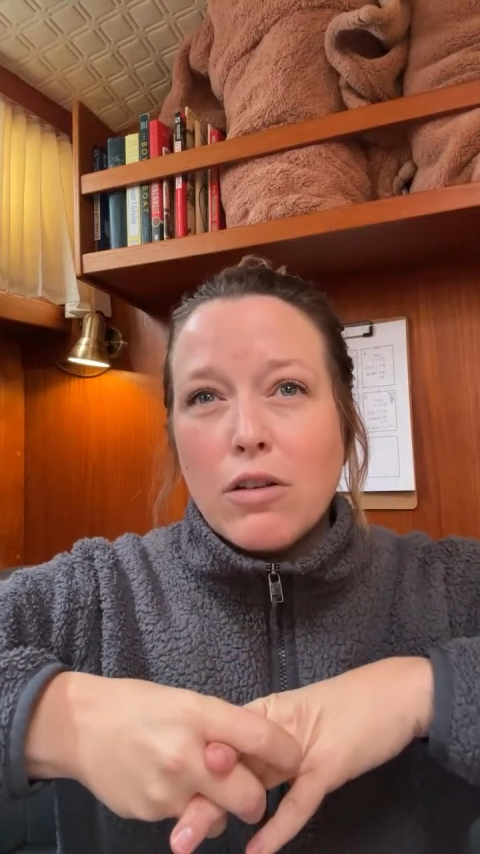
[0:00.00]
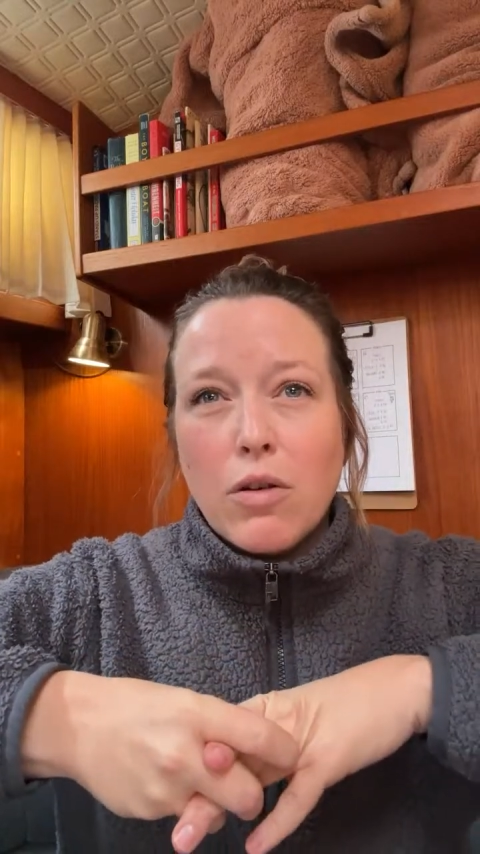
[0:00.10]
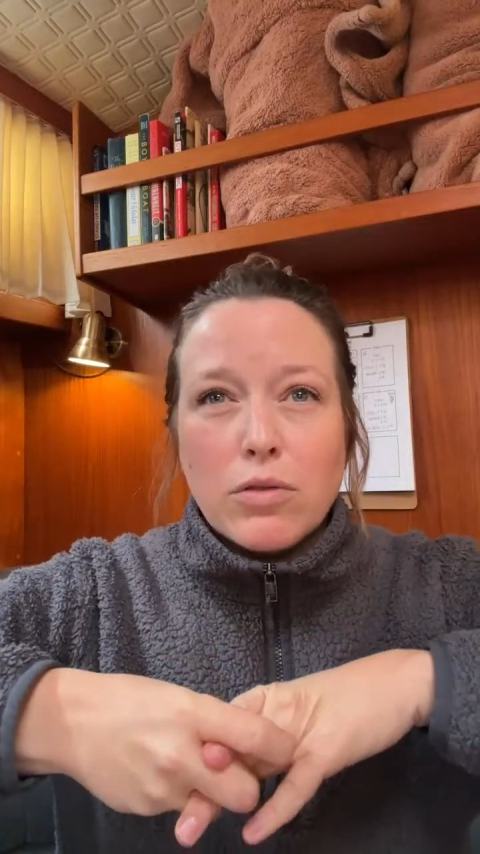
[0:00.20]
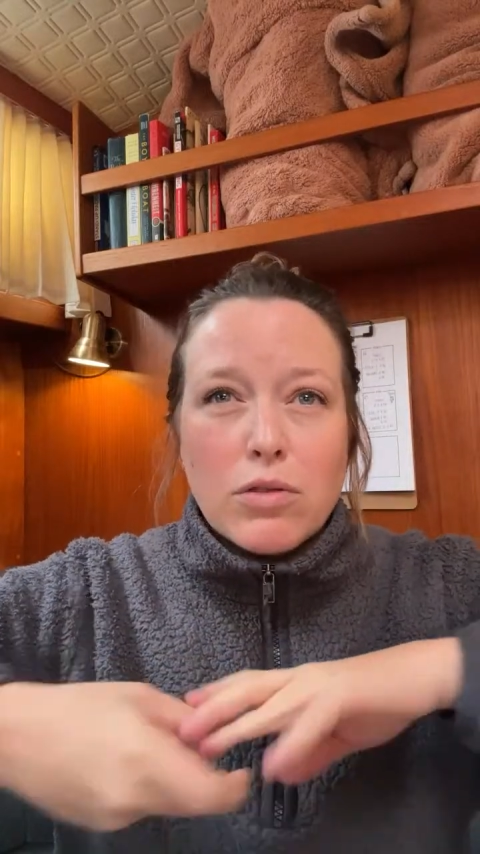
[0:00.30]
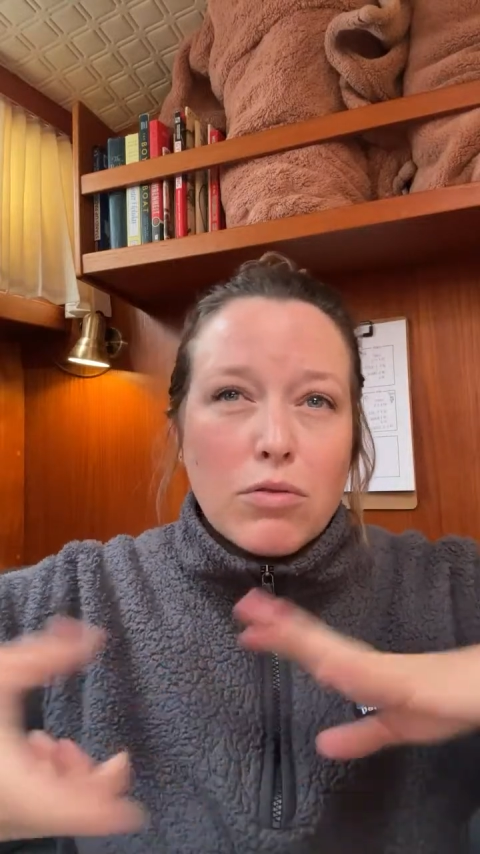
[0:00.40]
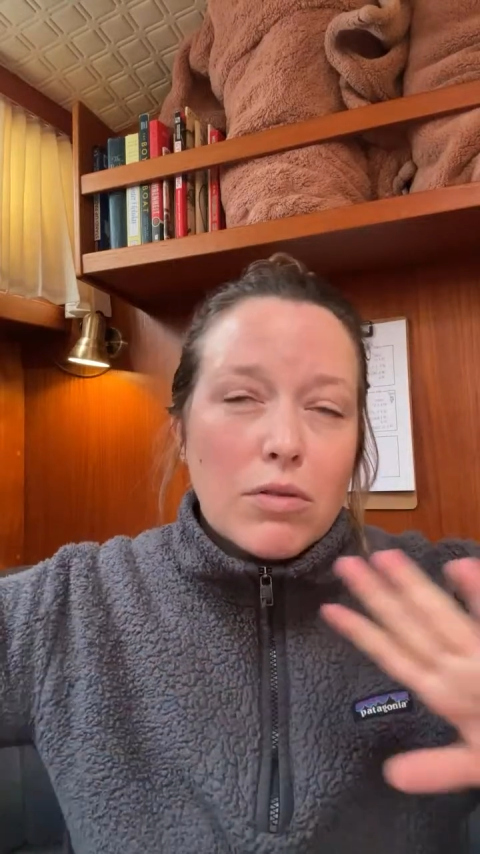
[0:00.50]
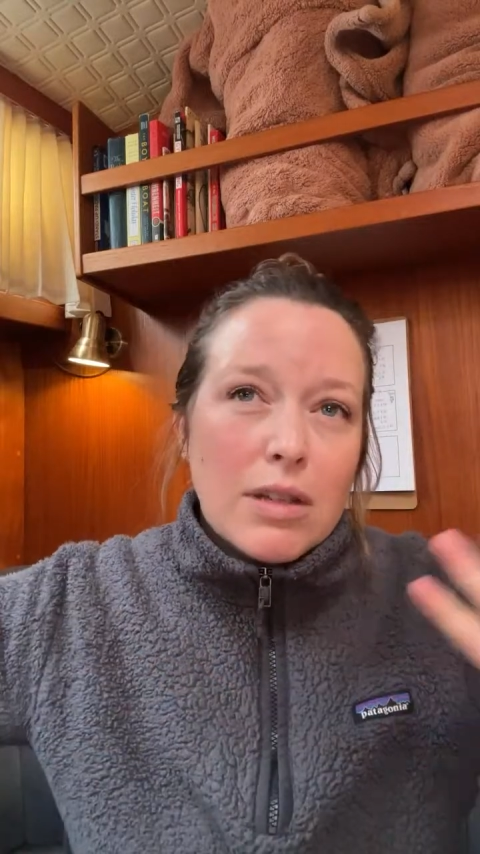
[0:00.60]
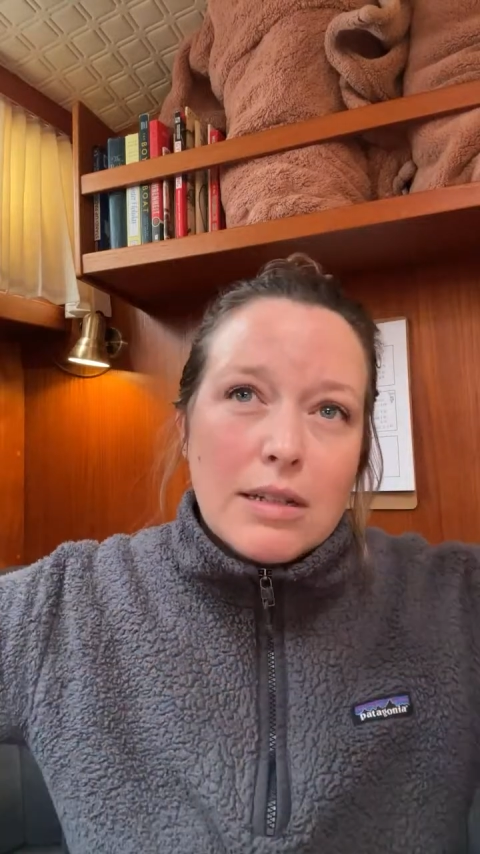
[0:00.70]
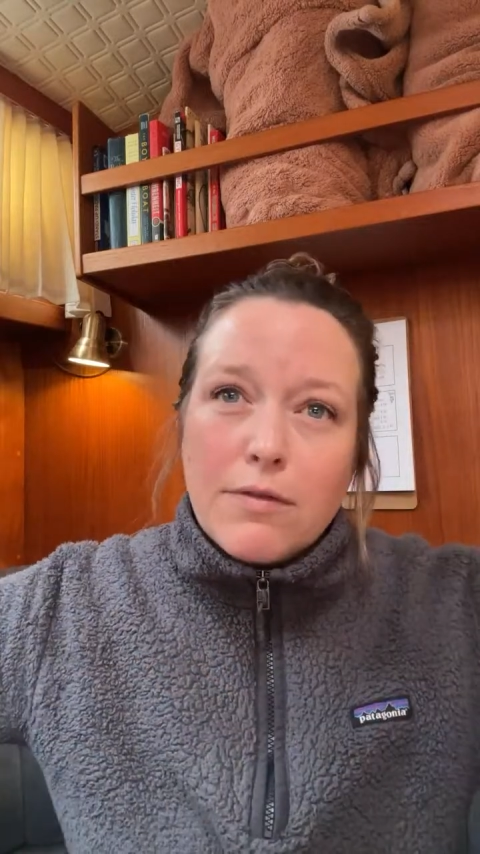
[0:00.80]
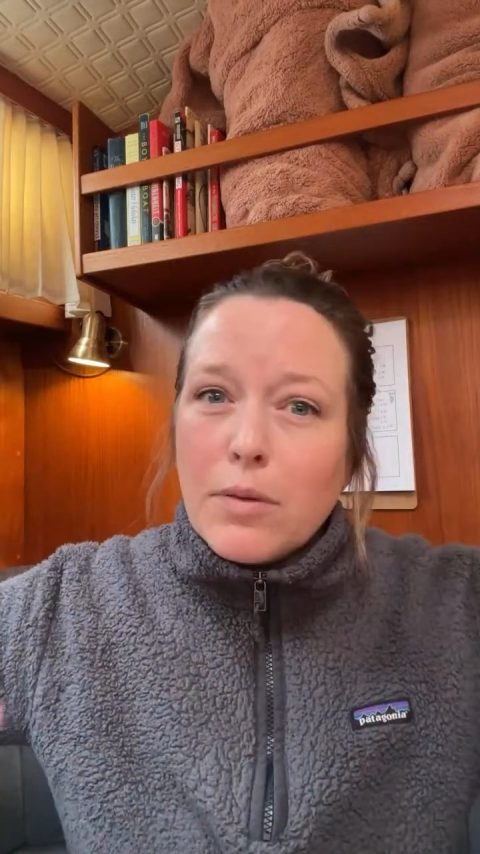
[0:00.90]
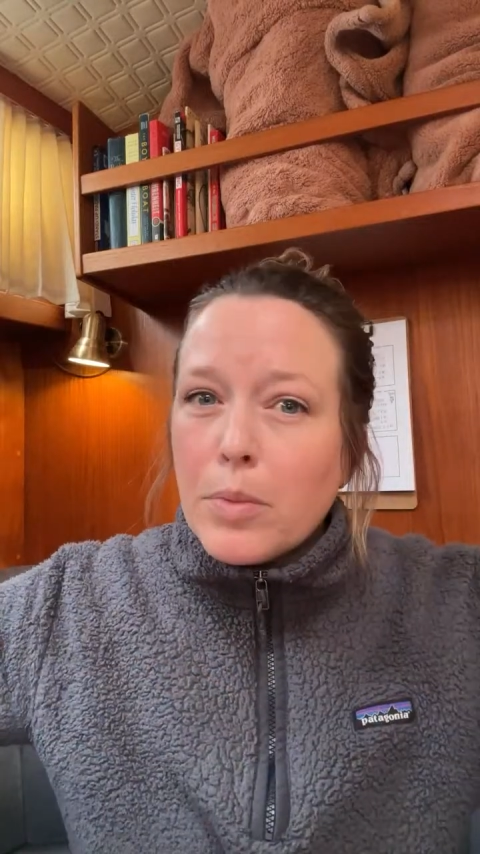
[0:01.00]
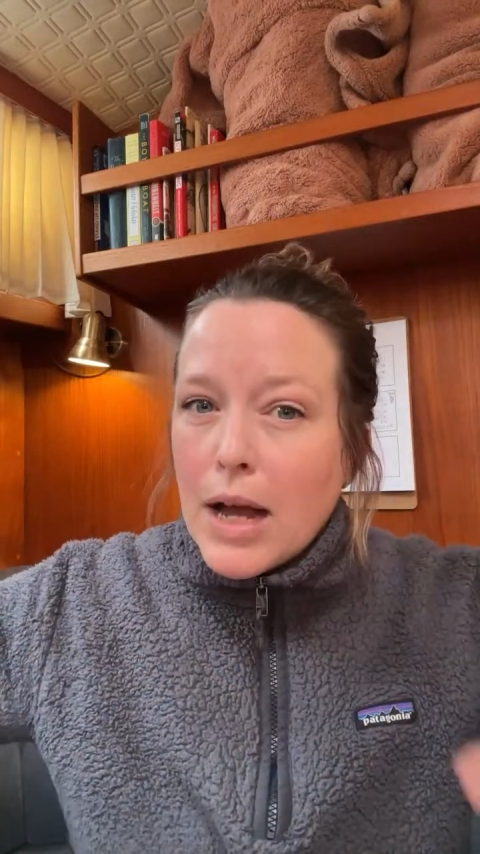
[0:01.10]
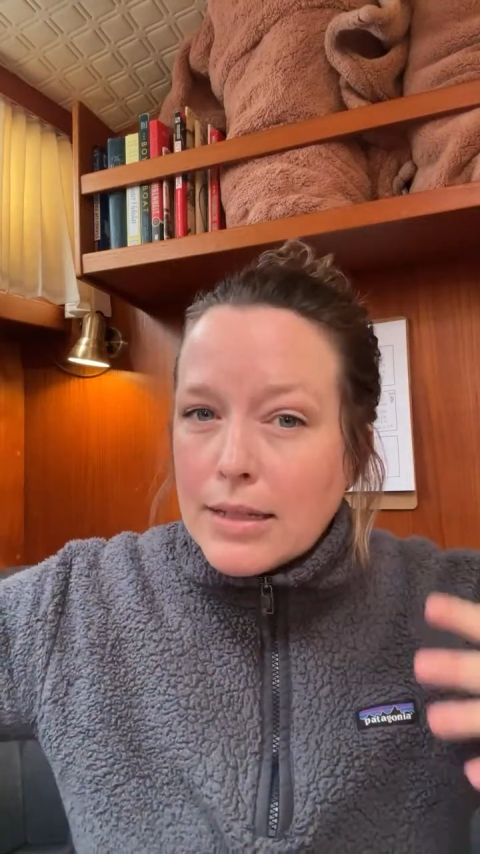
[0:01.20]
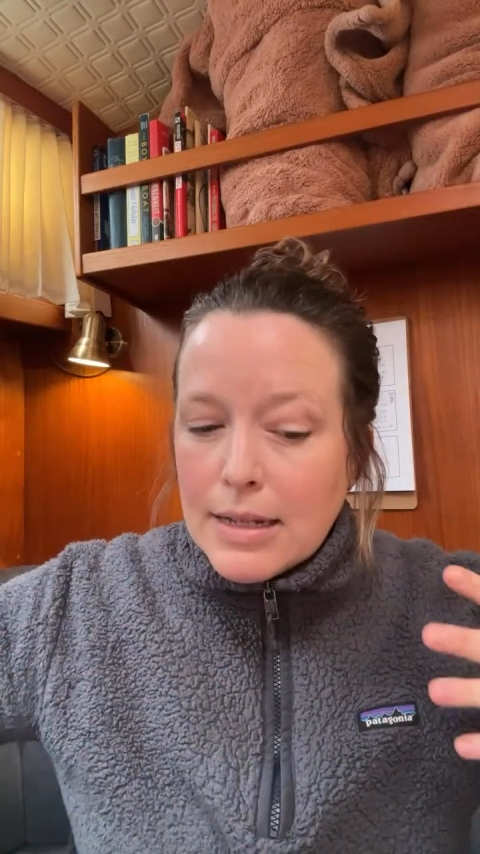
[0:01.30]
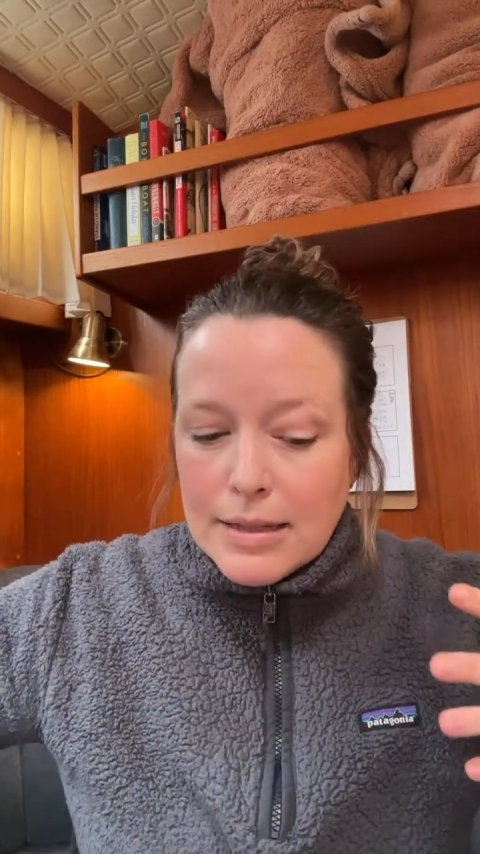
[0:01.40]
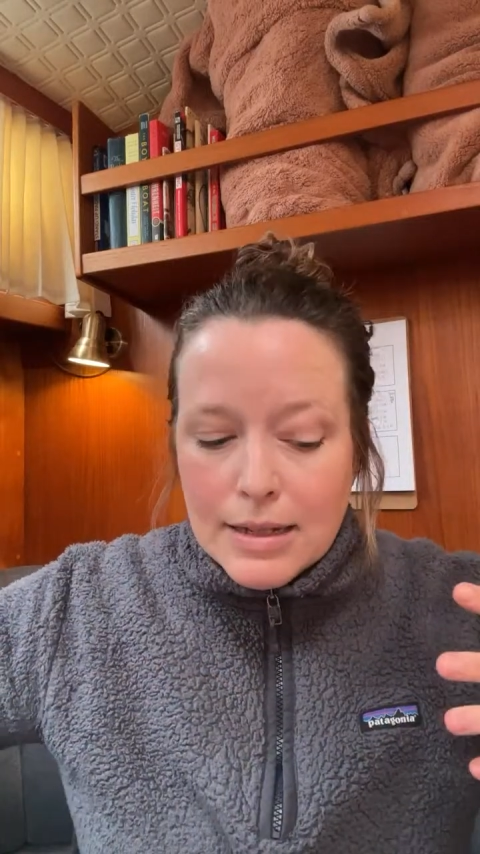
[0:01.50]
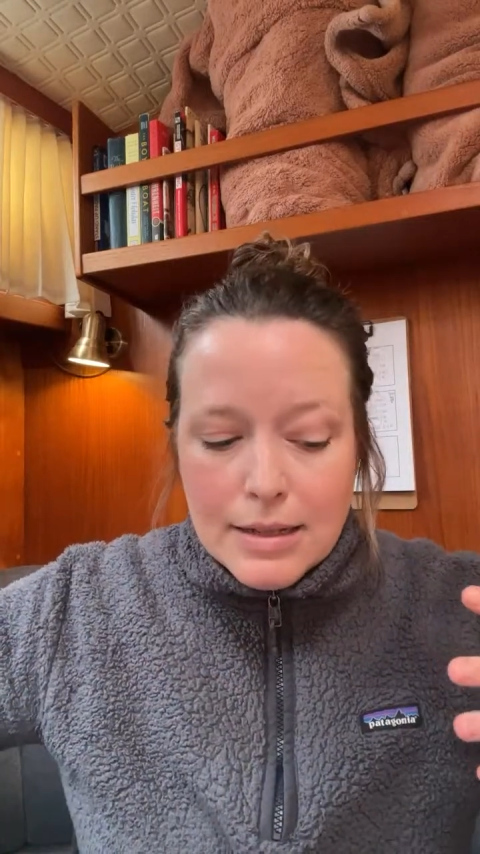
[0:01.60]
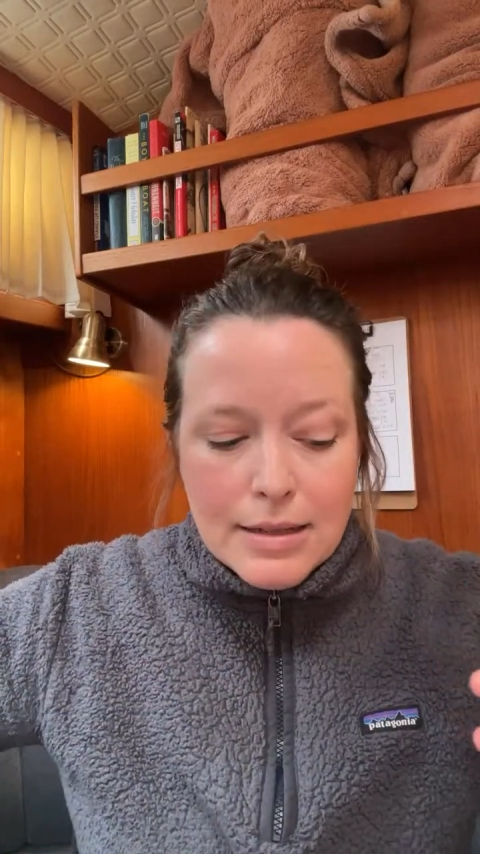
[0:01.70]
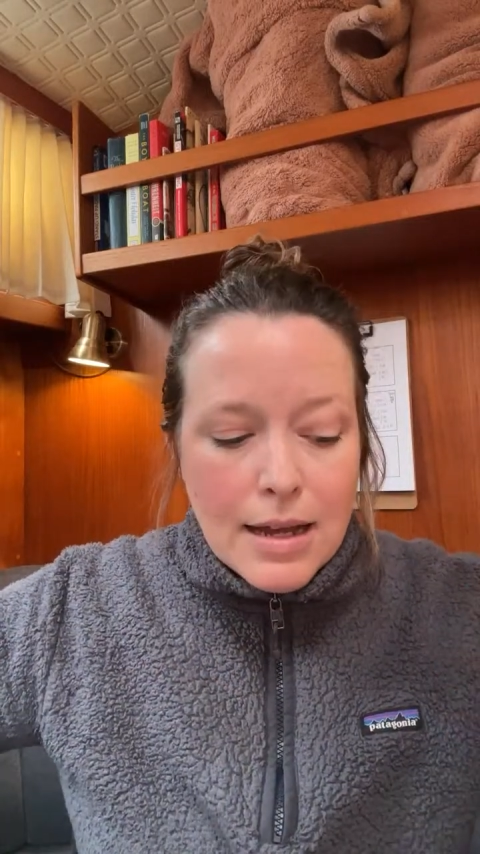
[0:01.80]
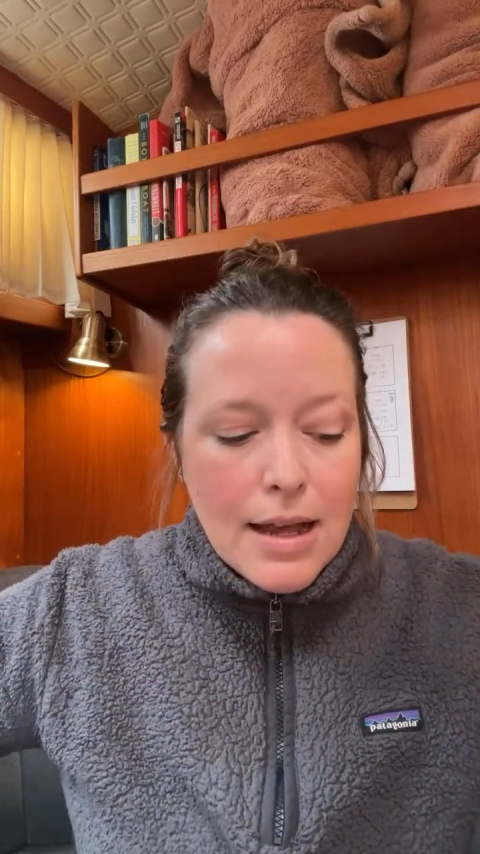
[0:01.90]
goes through the different processes.